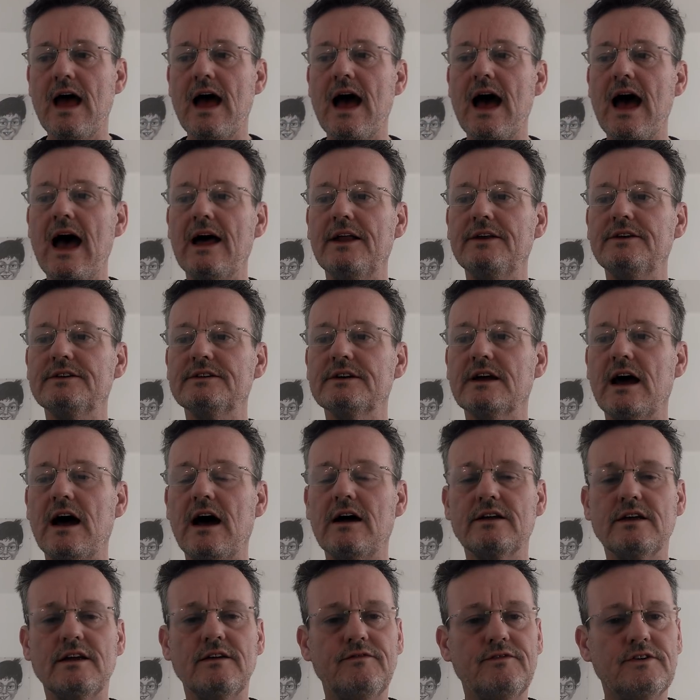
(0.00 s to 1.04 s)
And
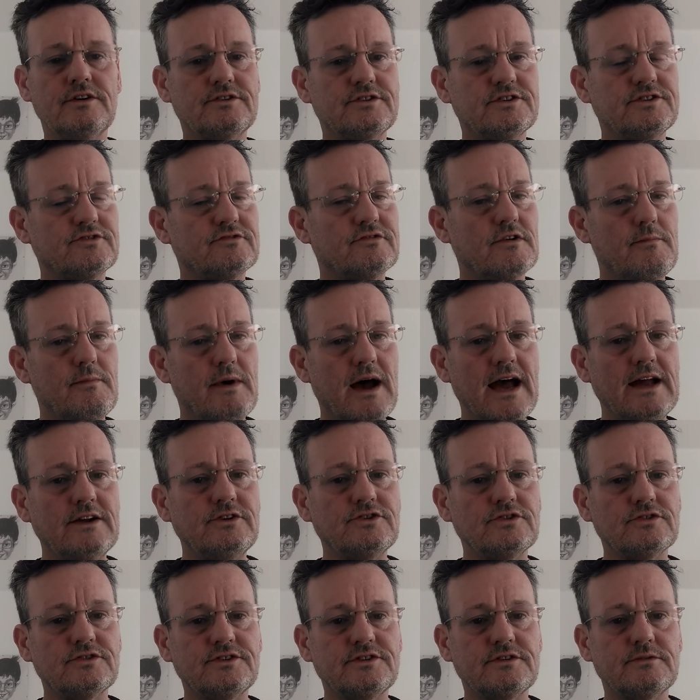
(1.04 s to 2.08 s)
I'll give you, just to
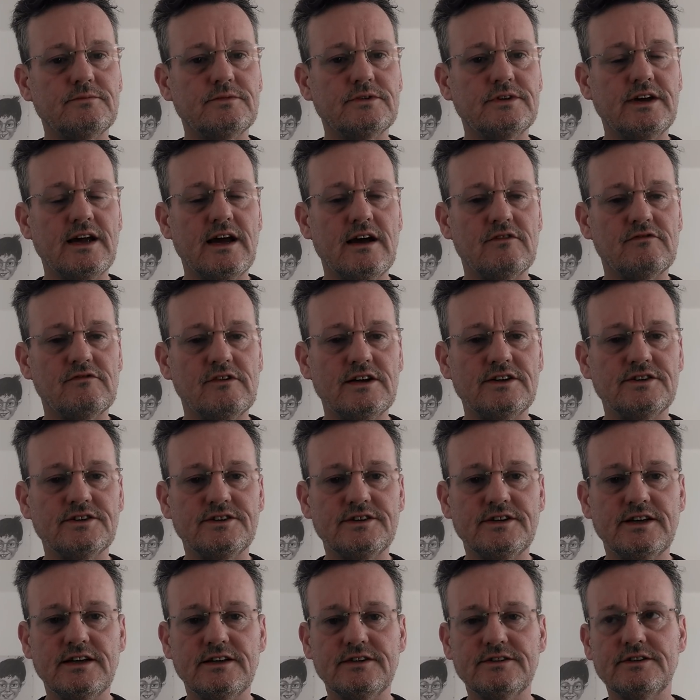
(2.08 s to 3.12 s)
remind you, some of the outrageous
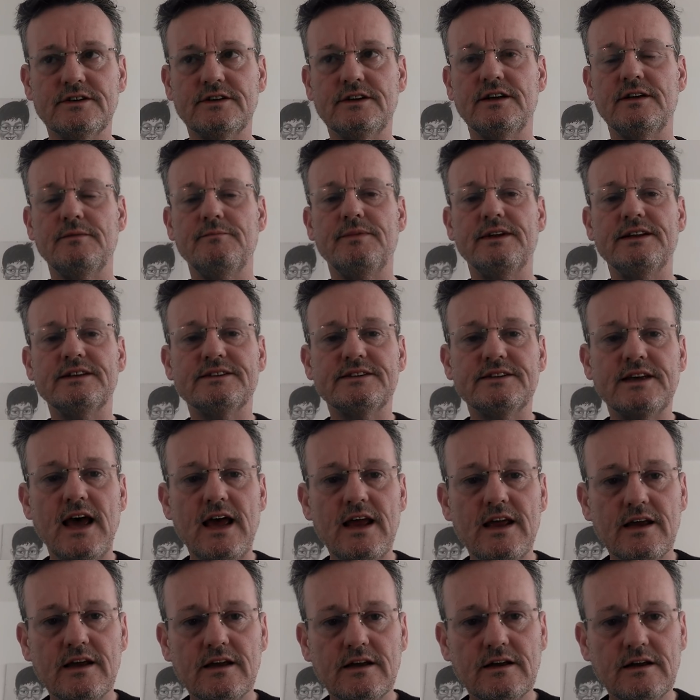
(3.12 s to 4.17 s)
things that he'd been
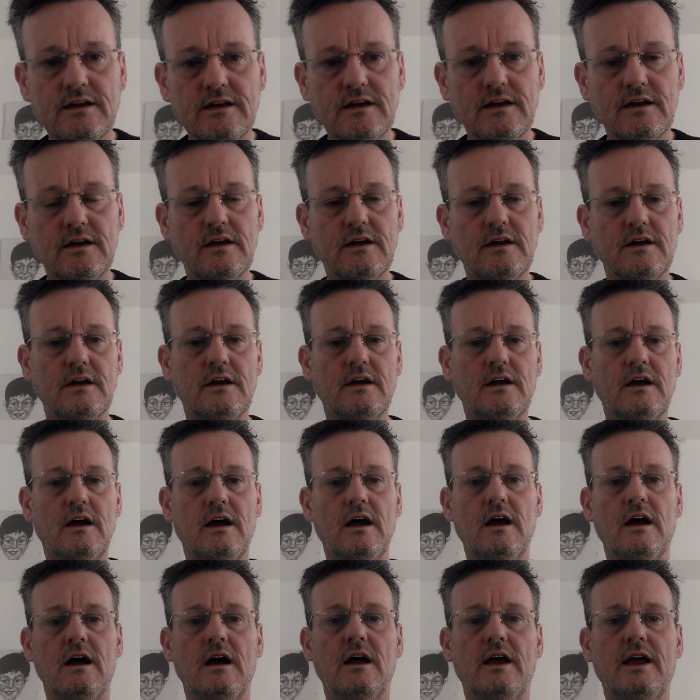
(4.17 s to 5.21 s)
saying.
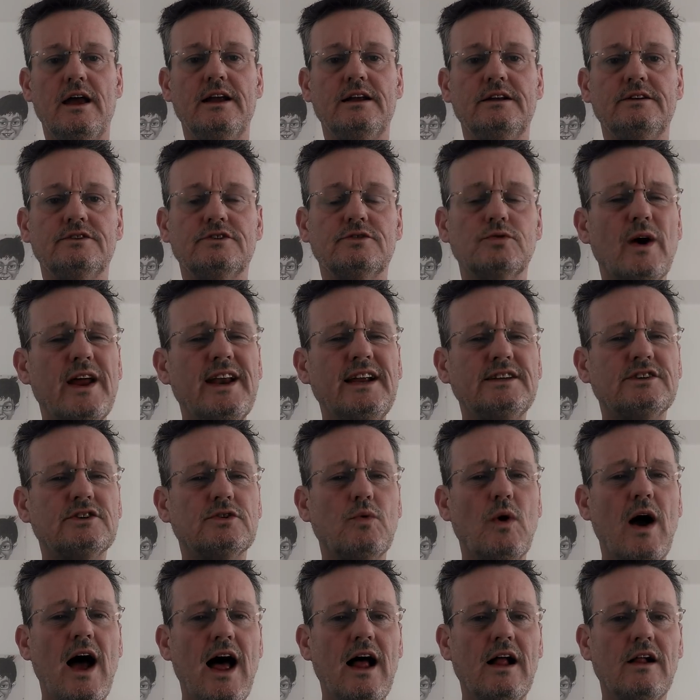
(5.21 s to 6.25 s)
In
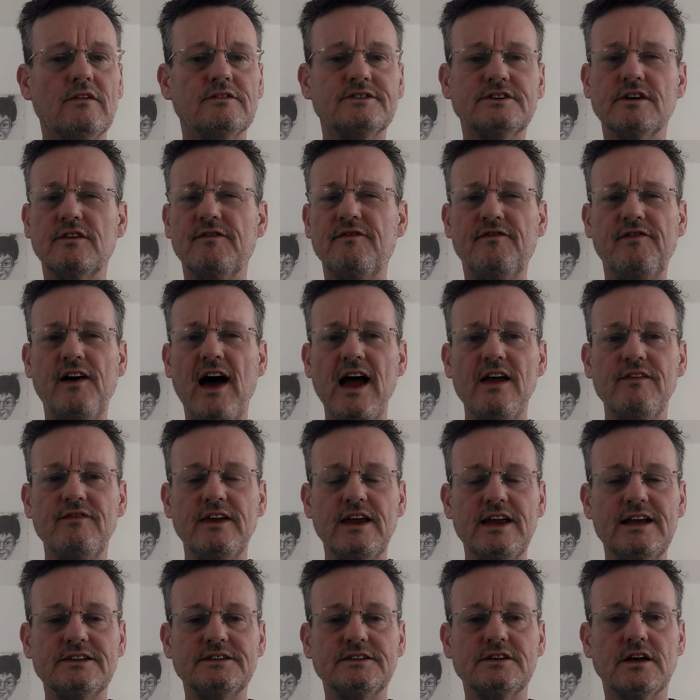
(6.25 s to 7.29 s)
2012, so 5
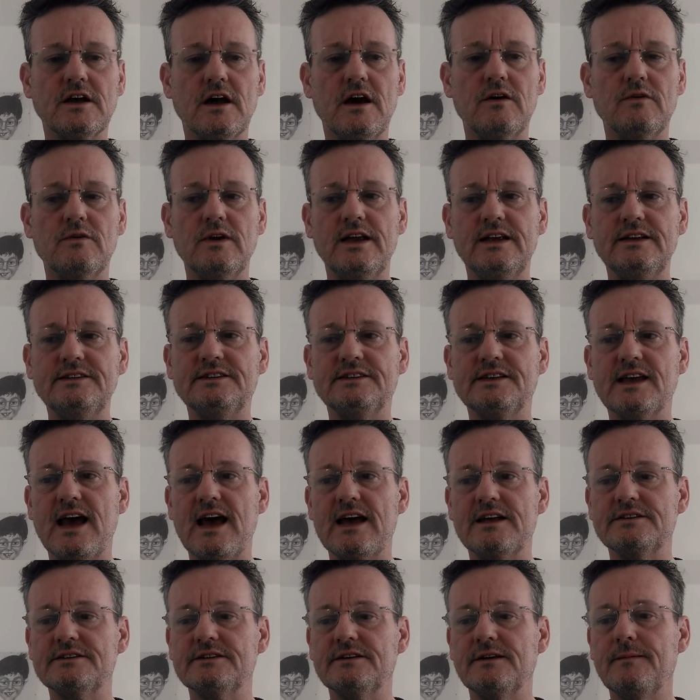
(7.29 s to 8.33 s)
years ago, he
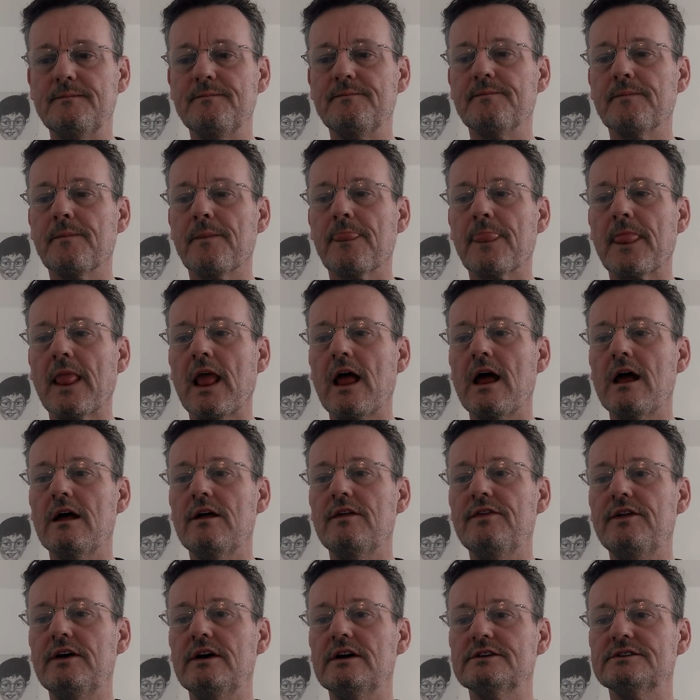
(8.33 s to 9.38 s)
said
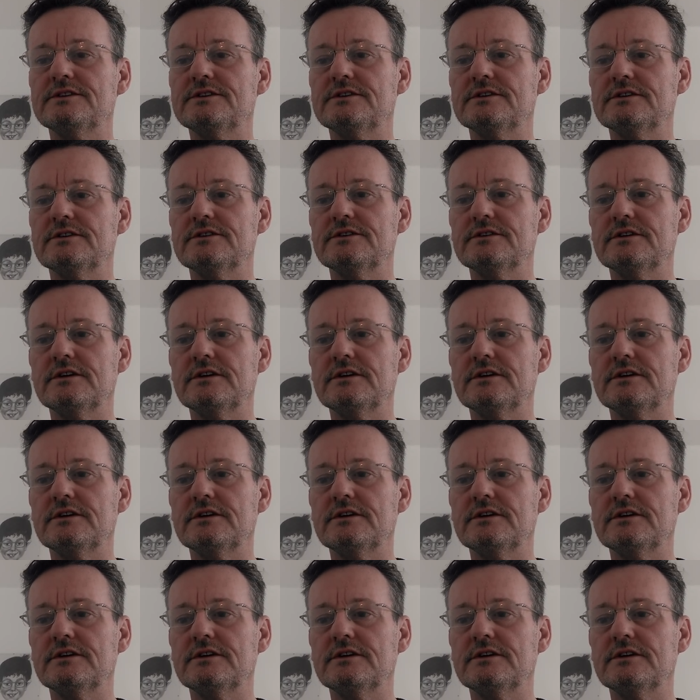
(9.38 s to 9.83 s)
that